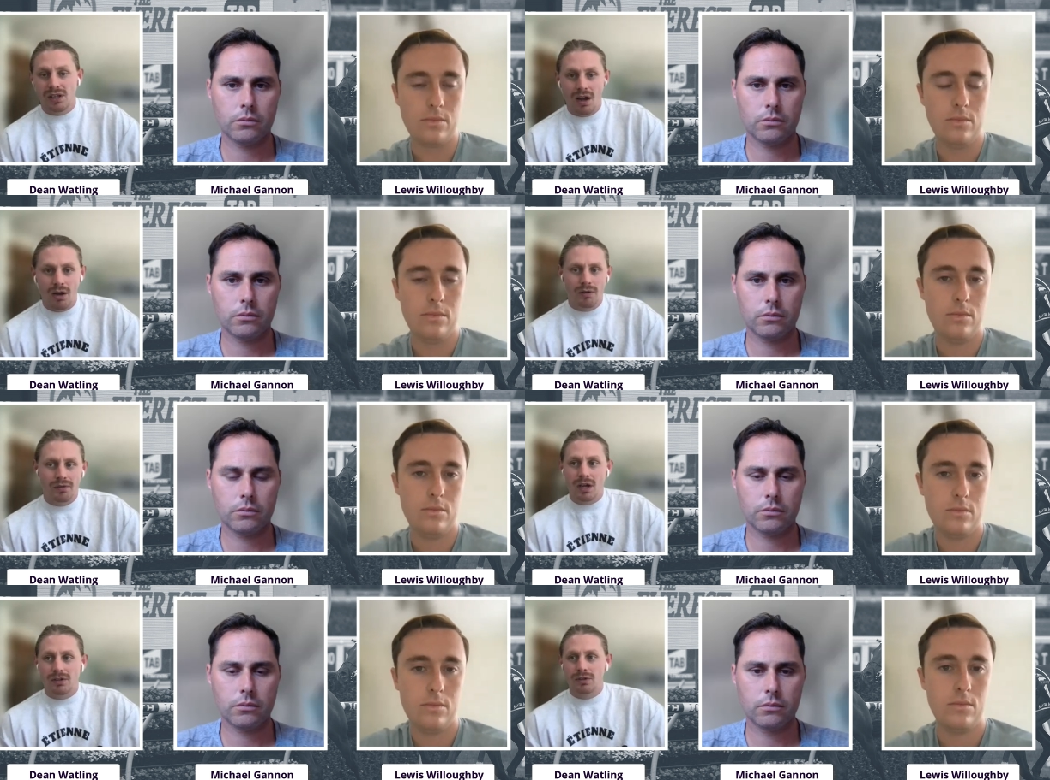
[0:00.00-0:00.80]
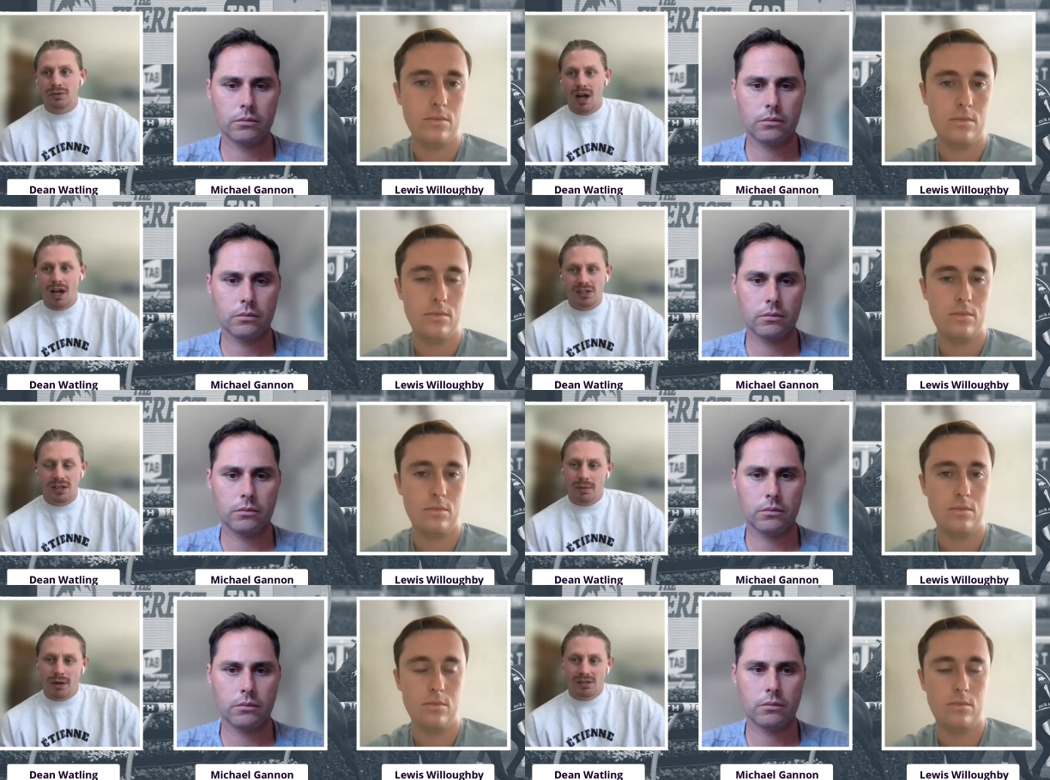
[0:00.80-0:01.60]
Speaker 1: slow, if you go too fast,
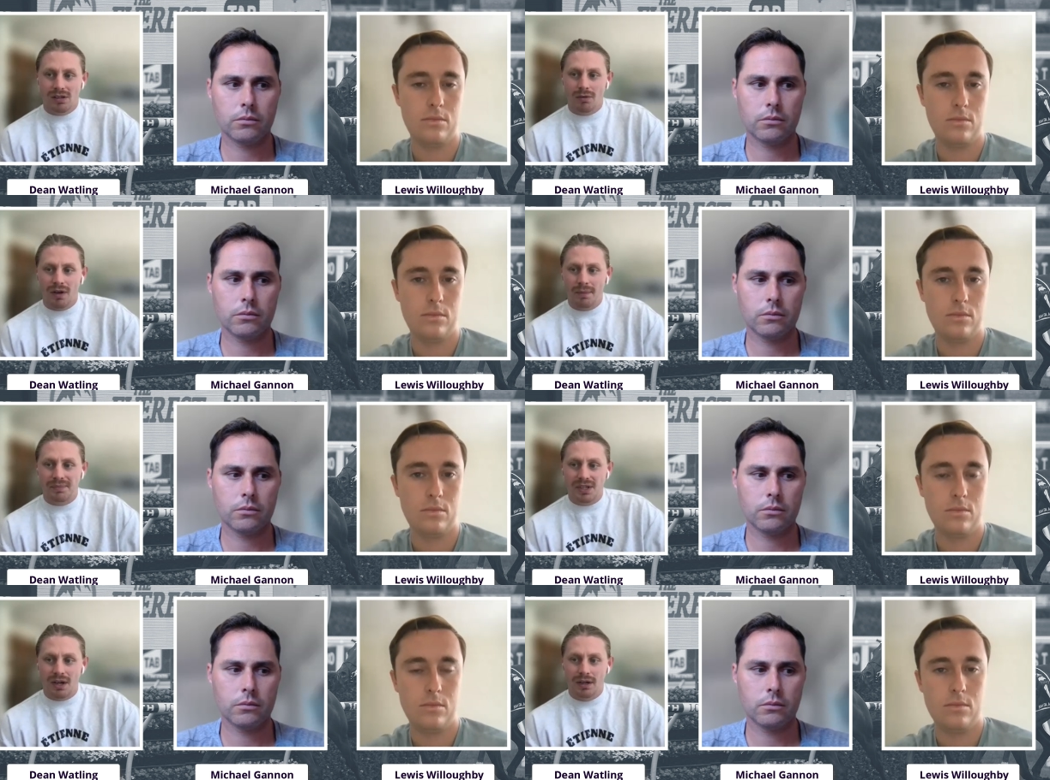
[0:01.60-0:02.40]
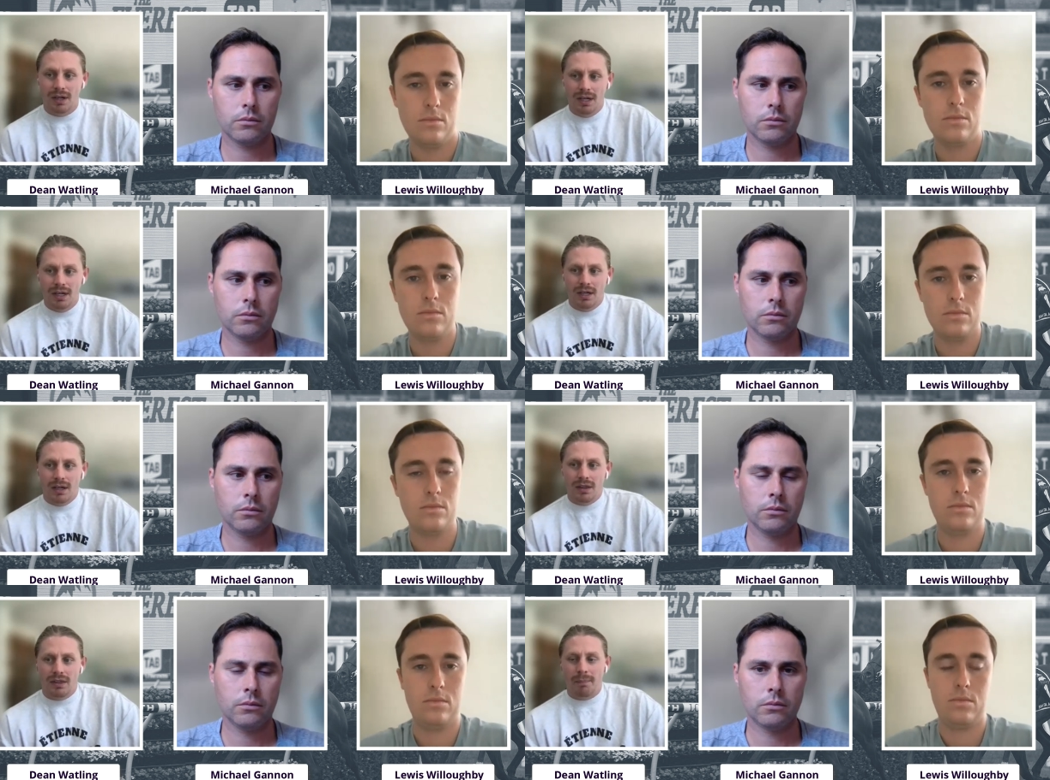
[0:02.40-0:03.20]
you're going to blow yourself up. So
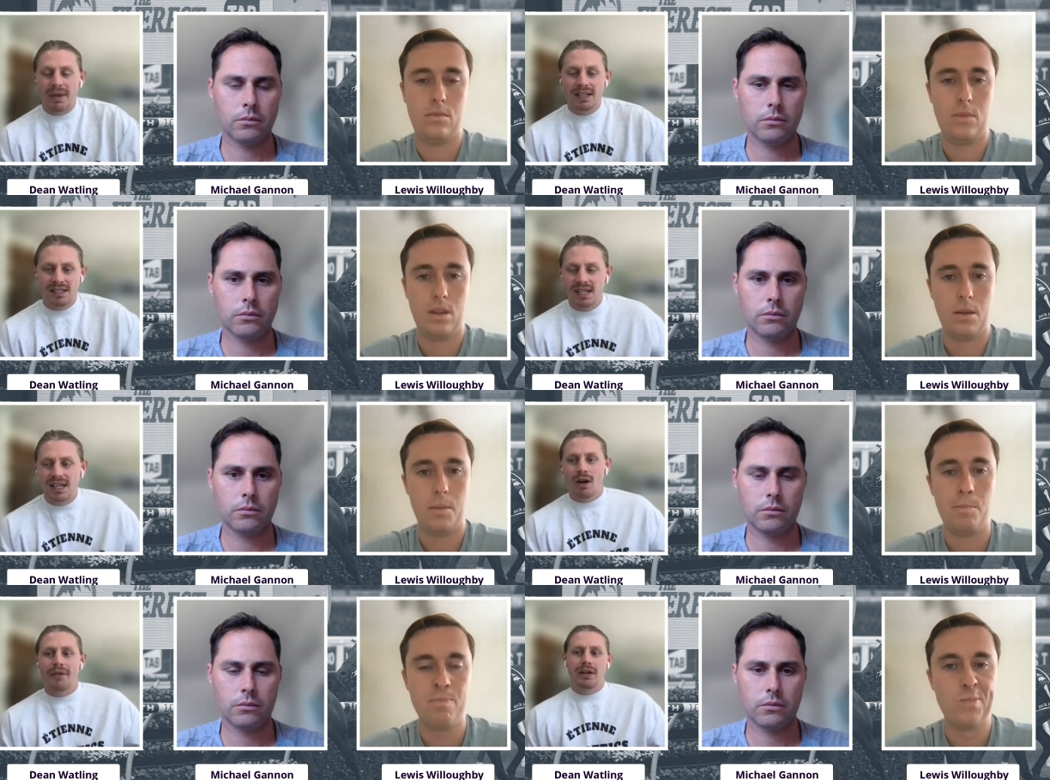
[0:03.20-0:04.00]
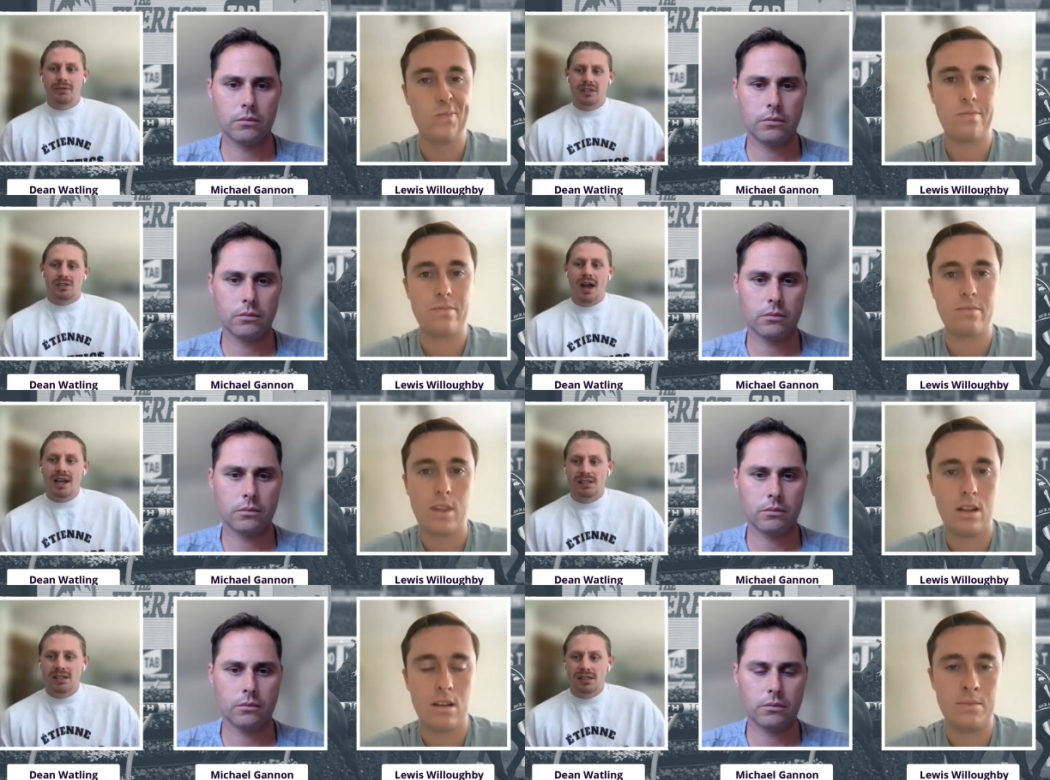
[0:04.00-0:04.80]
the biggest tick I think for this
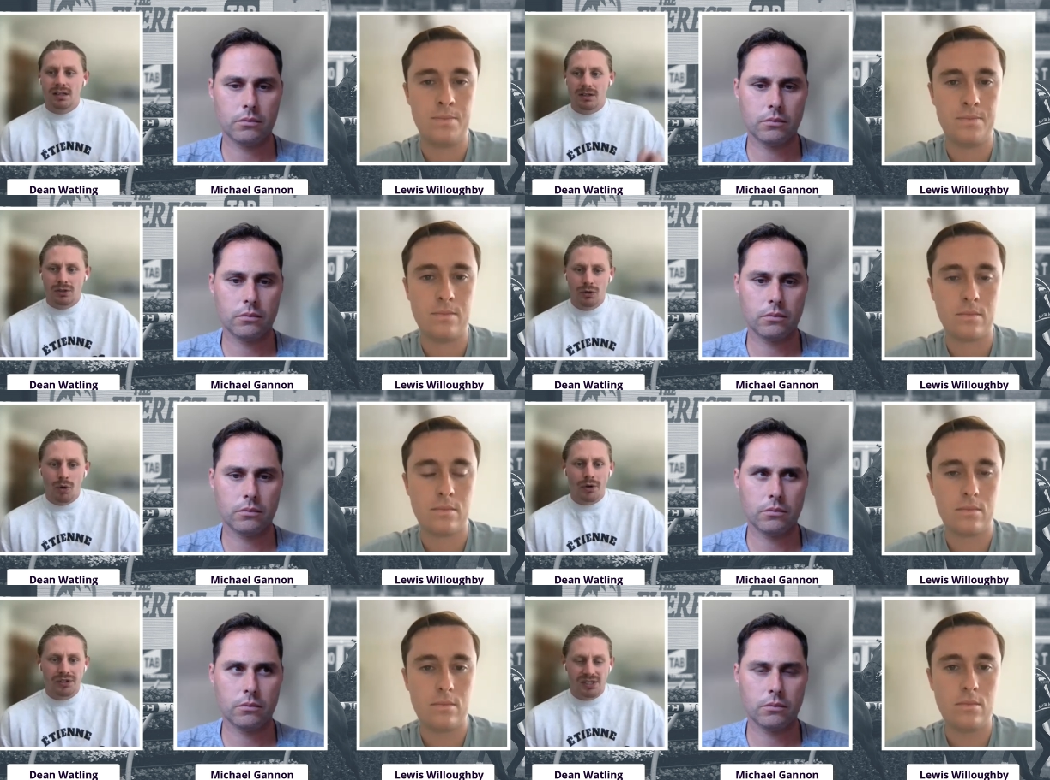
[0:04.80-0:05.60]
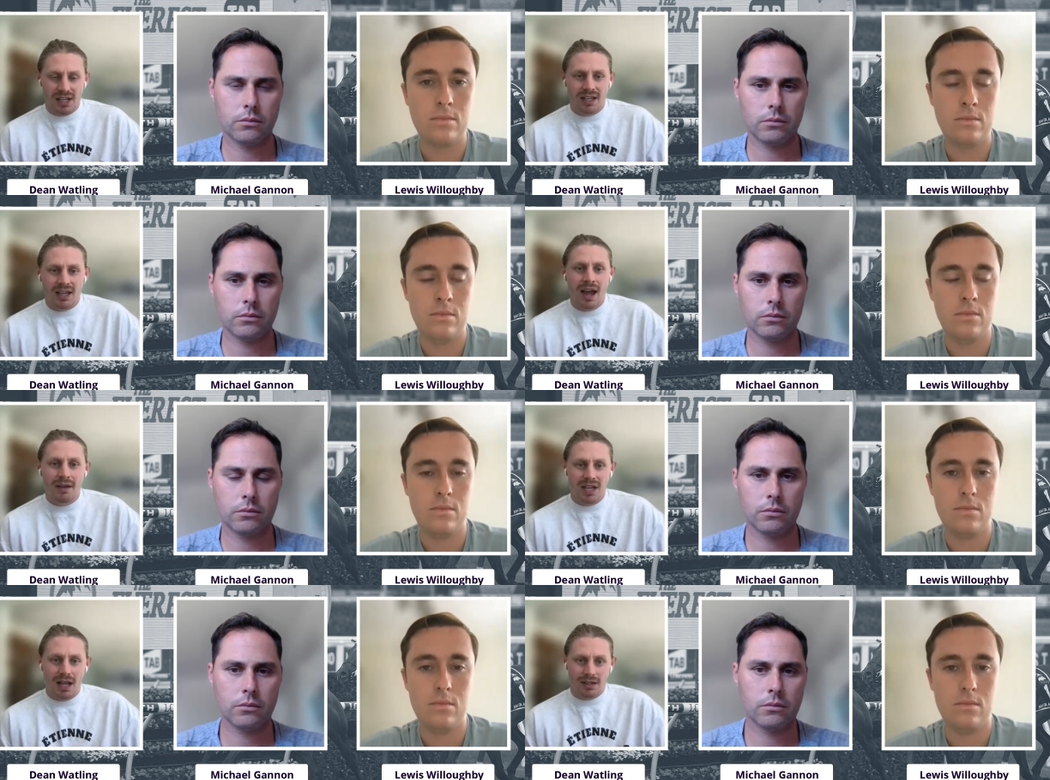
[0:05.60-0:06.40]
race is that the two horses that can
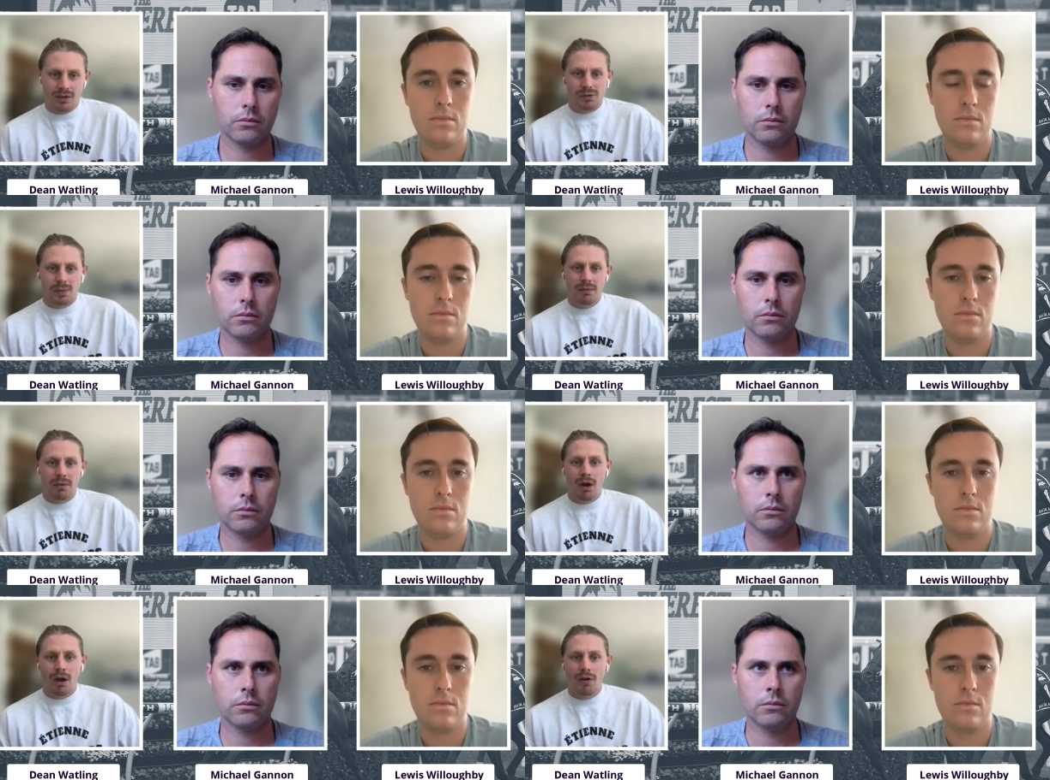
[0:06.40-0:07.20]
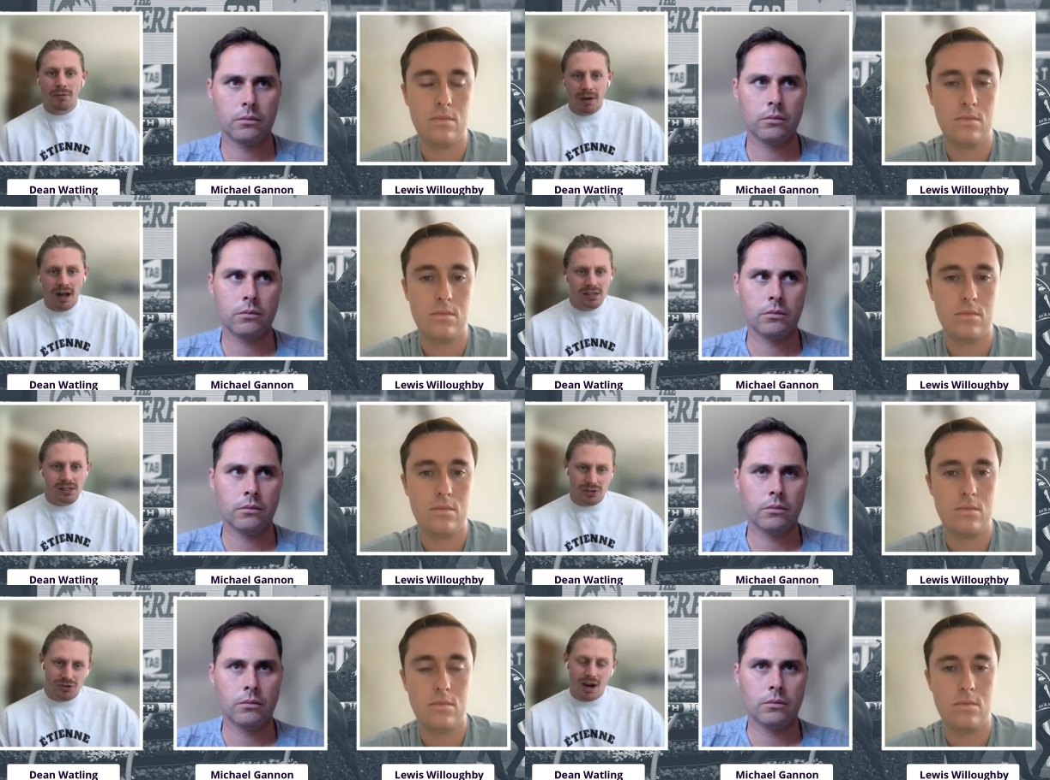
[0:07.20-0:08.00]
have tactical speed behind
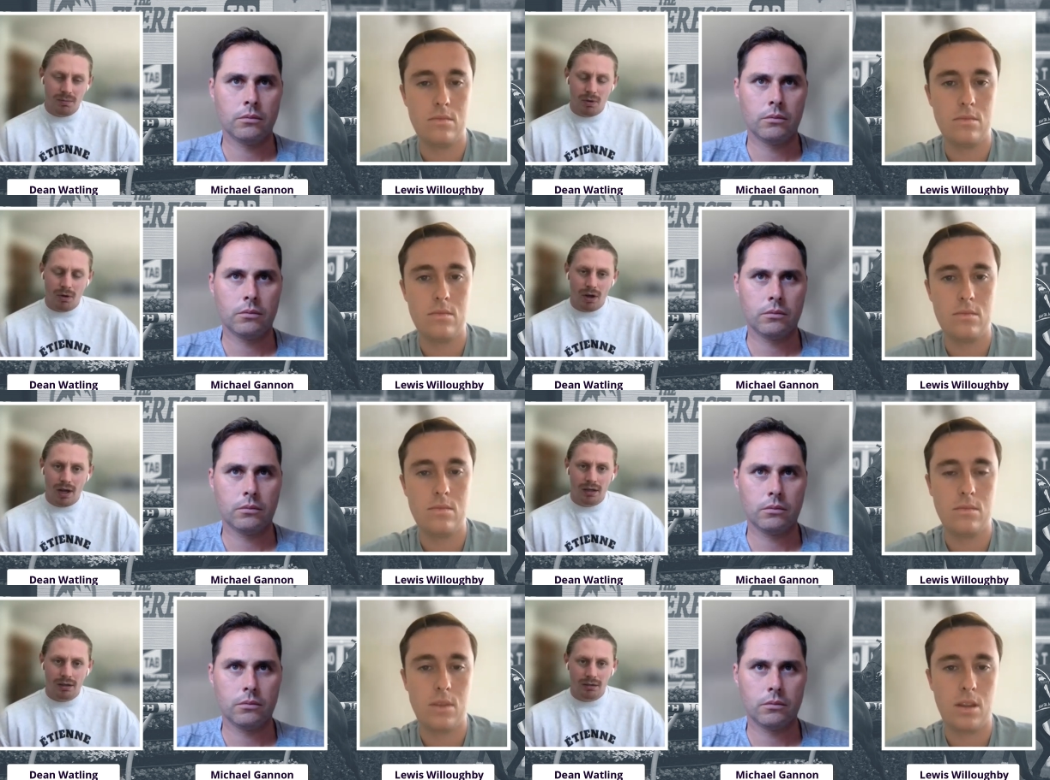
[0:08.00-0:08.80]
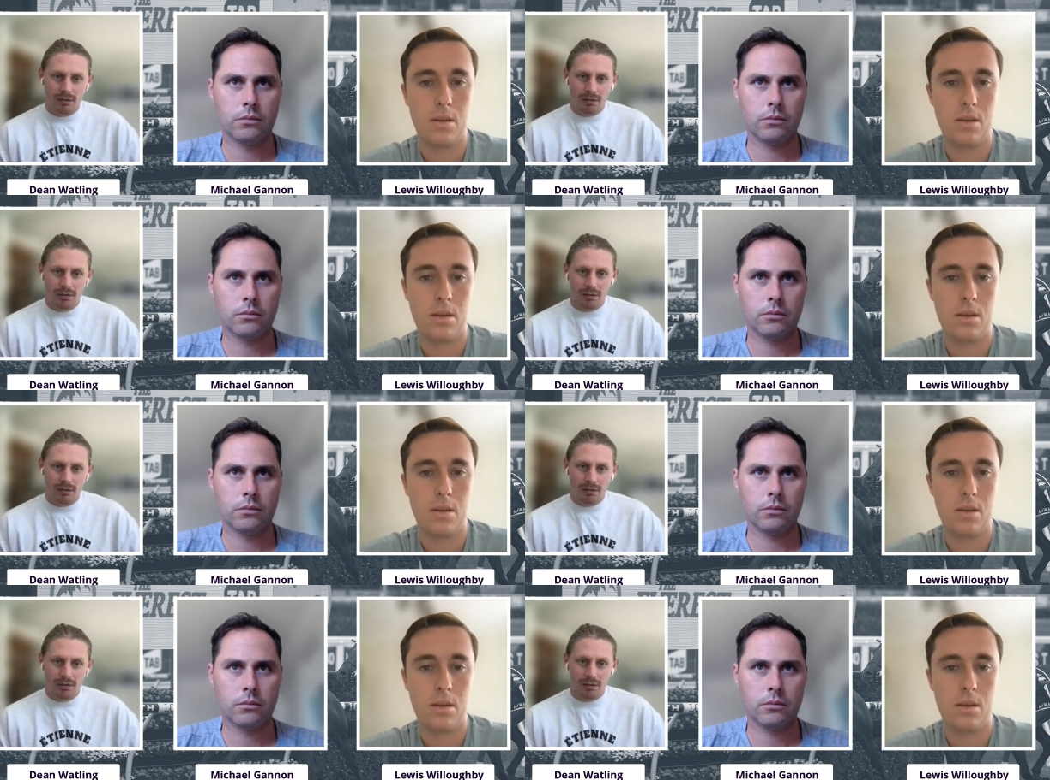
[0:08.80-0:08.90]
Overpass are trained by